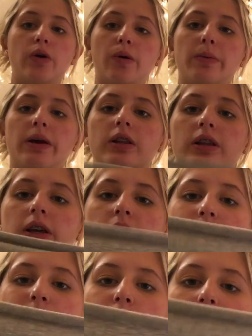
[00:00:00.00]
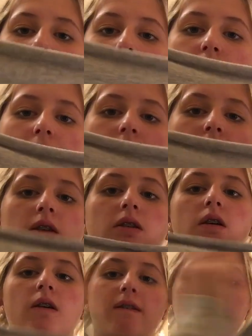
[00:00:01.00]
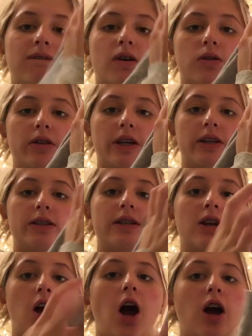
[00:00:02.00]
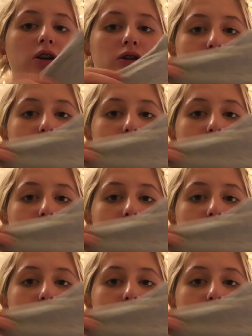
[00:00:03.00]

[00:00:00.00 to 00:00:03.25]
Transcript: apparently I'm supposed to like fold this, then hot